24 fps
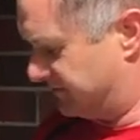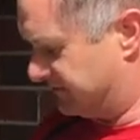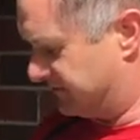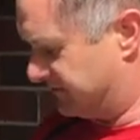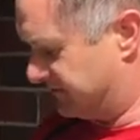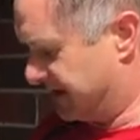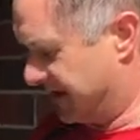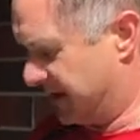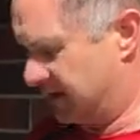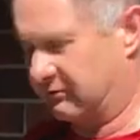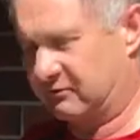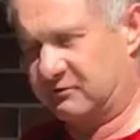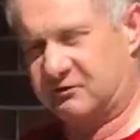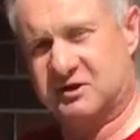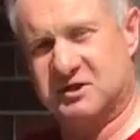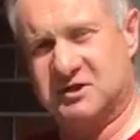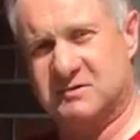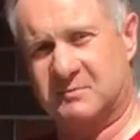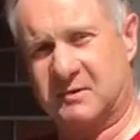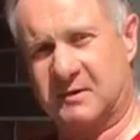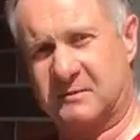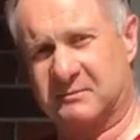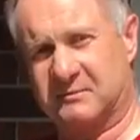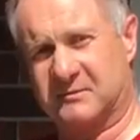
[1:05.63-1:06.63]
That'll
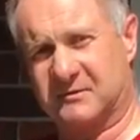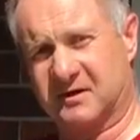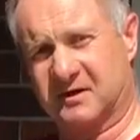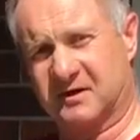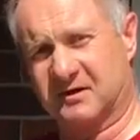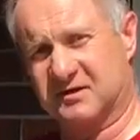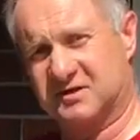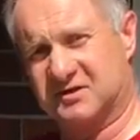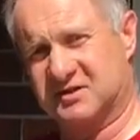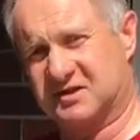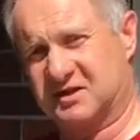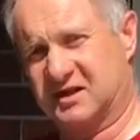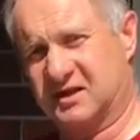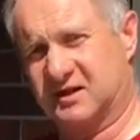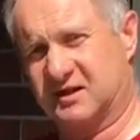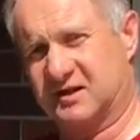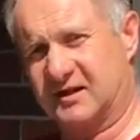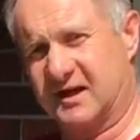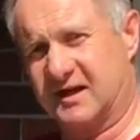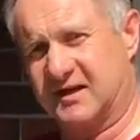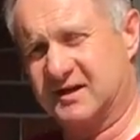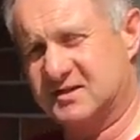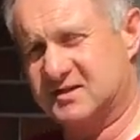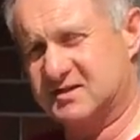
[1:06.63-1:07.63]
crisp up the skin
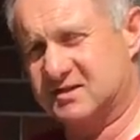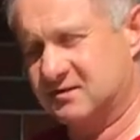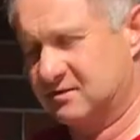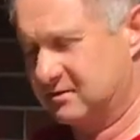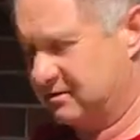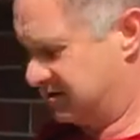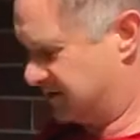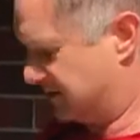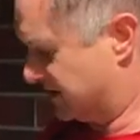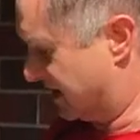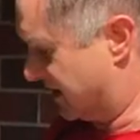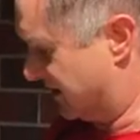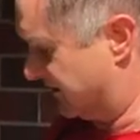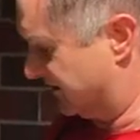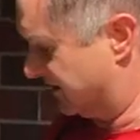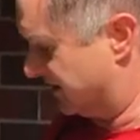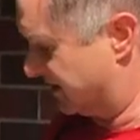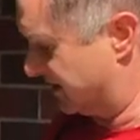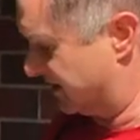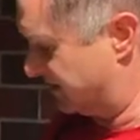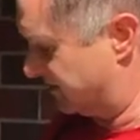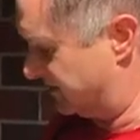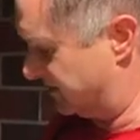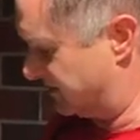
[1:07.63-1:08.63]
nice, and
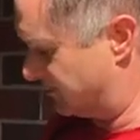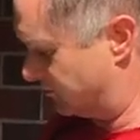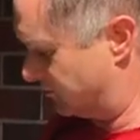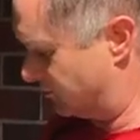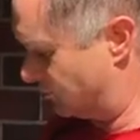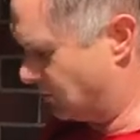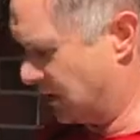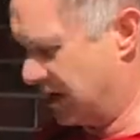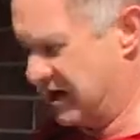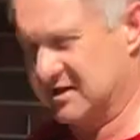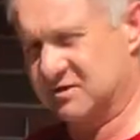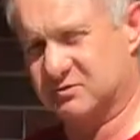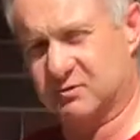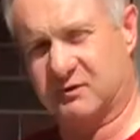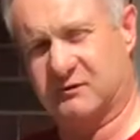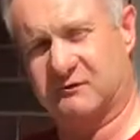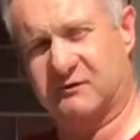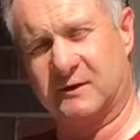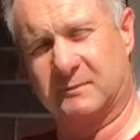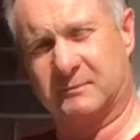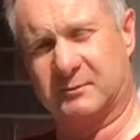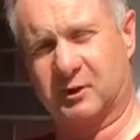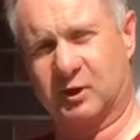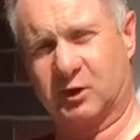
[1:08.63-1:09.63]
then as we
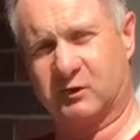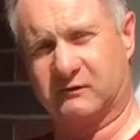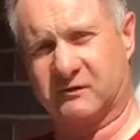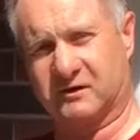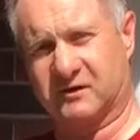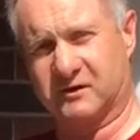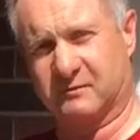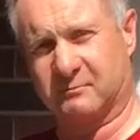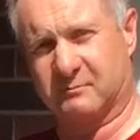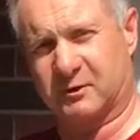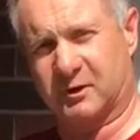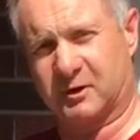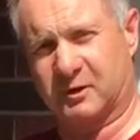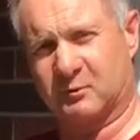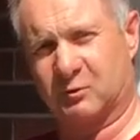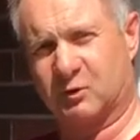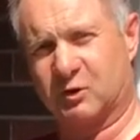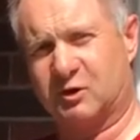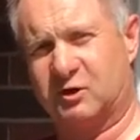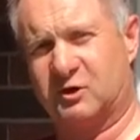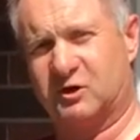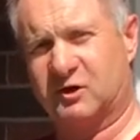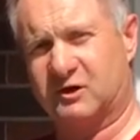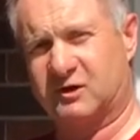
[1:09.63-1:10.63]
flip it over, the bird will
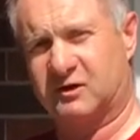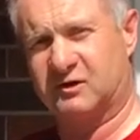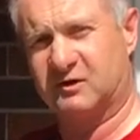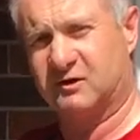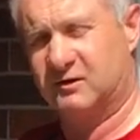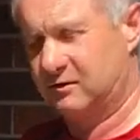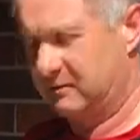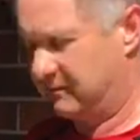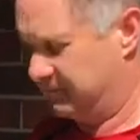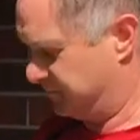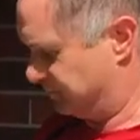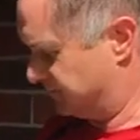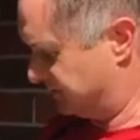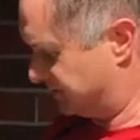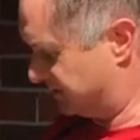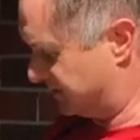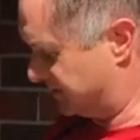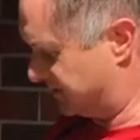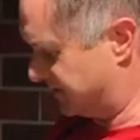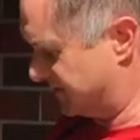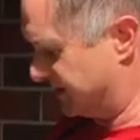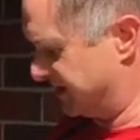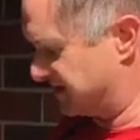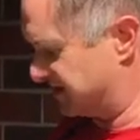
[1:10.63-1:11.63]
cook
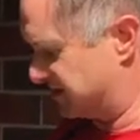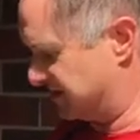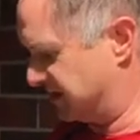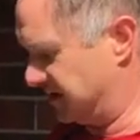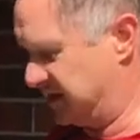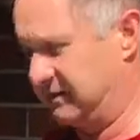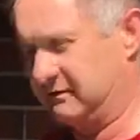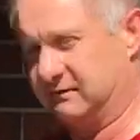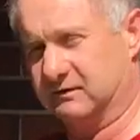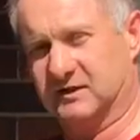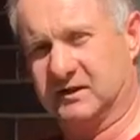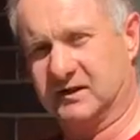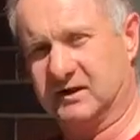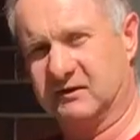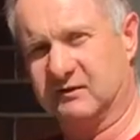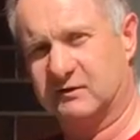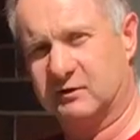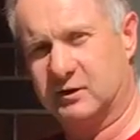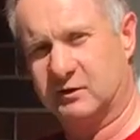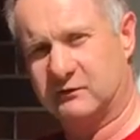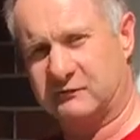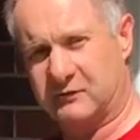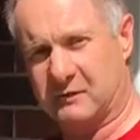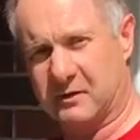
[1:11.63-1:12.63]
nice and evenly
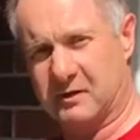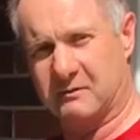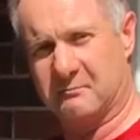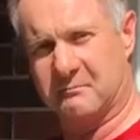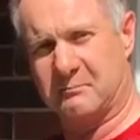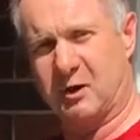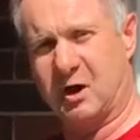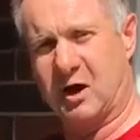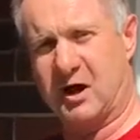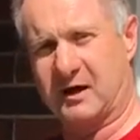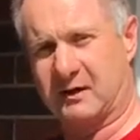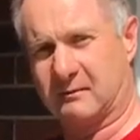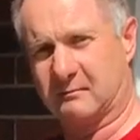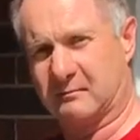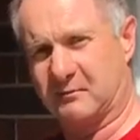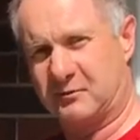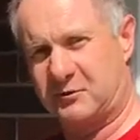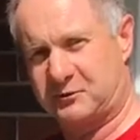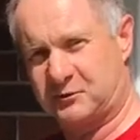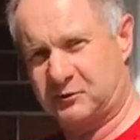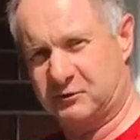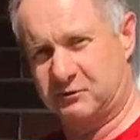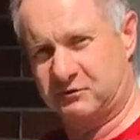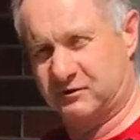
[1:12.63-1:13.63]
from the bottom
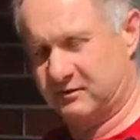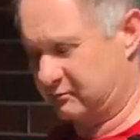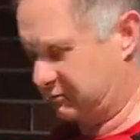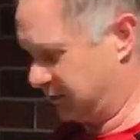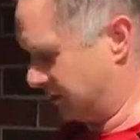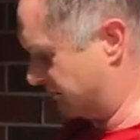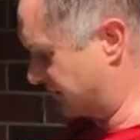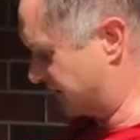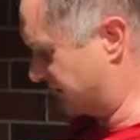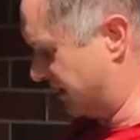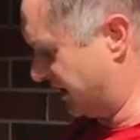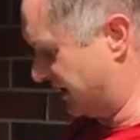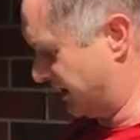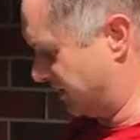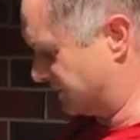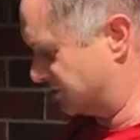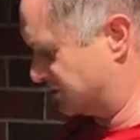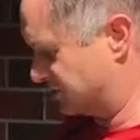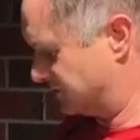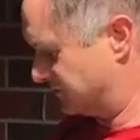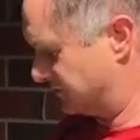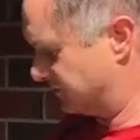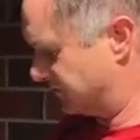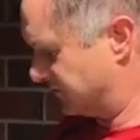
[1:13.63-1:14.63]
through the rib
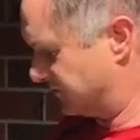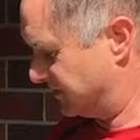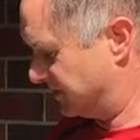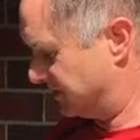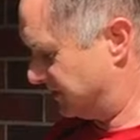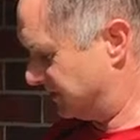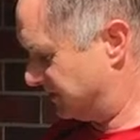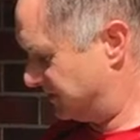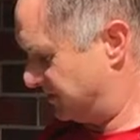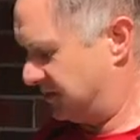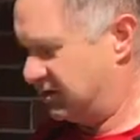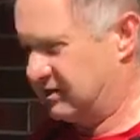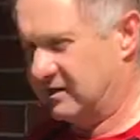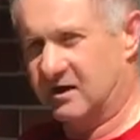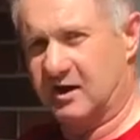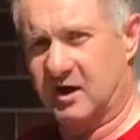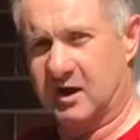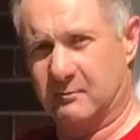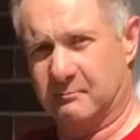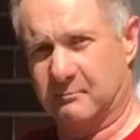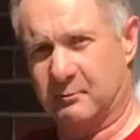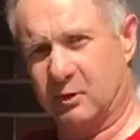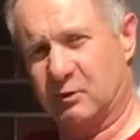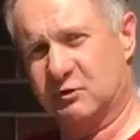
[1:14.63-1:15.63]
cage
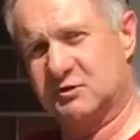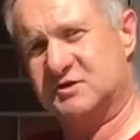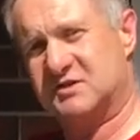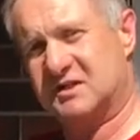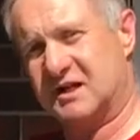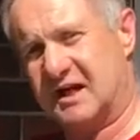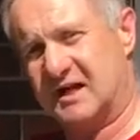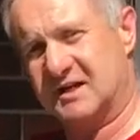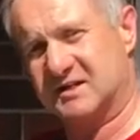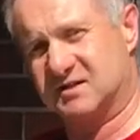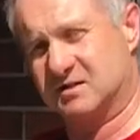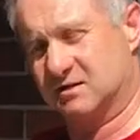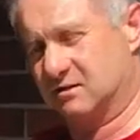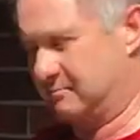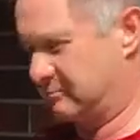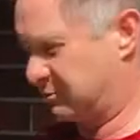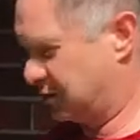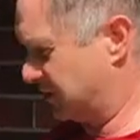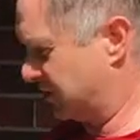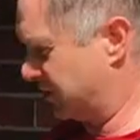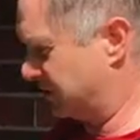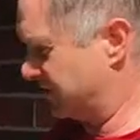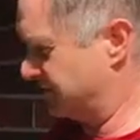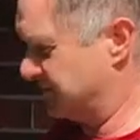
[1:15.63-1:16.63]
on both sides of the
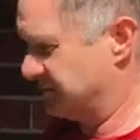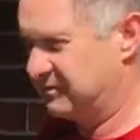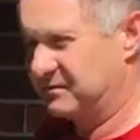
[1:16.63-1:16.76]
bird,